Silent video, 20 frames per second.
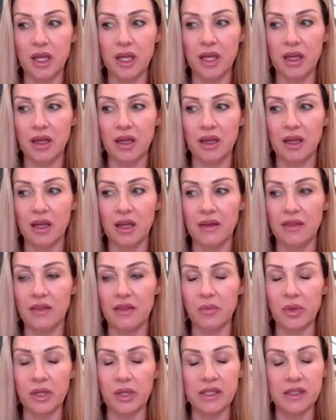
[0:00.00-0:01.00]
being in
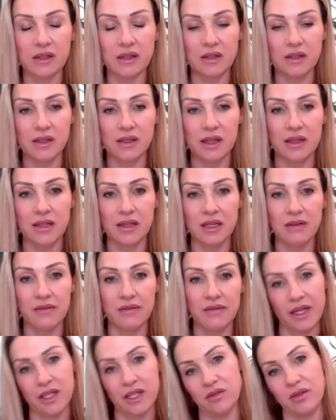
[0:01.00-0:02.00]
the places that the
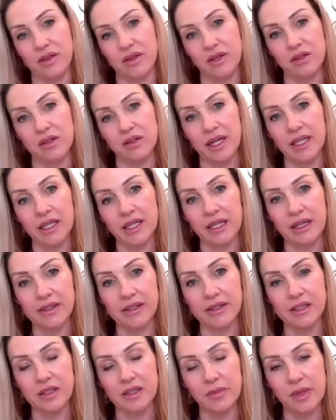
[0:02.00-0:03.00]
advisor and the client need
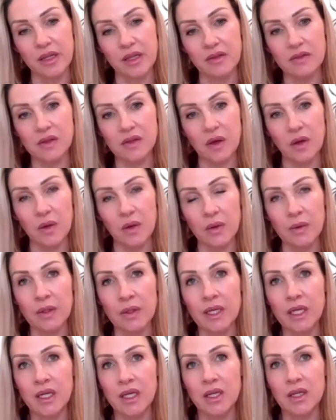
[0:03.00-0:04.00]
us to be. So,